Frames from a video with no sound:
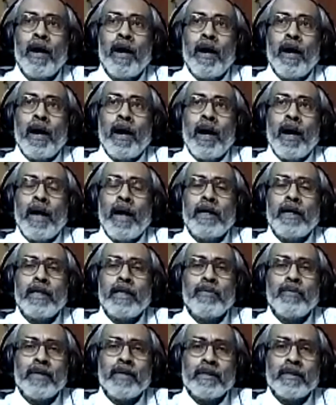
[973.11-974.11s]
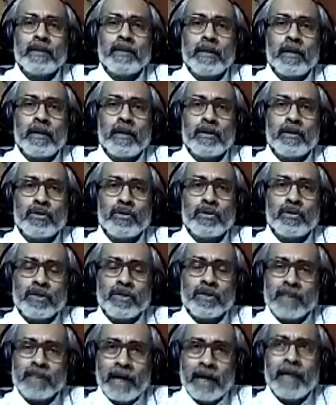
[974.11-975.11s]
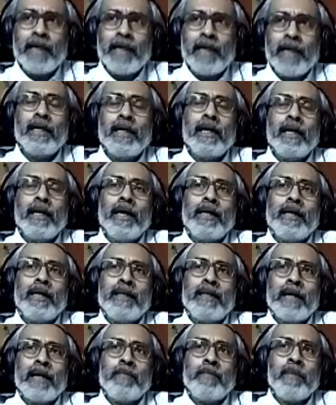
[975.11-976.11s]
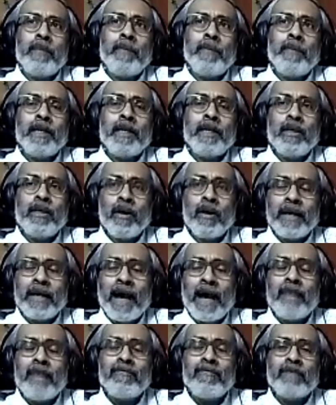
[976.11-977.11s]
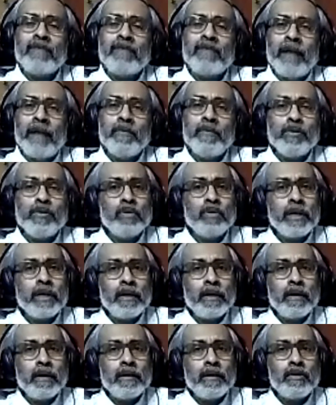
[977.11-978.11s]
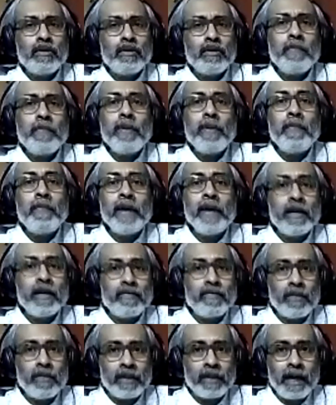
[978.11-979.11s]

and it was uh, so sudden that people did not have time to, to be prepared for that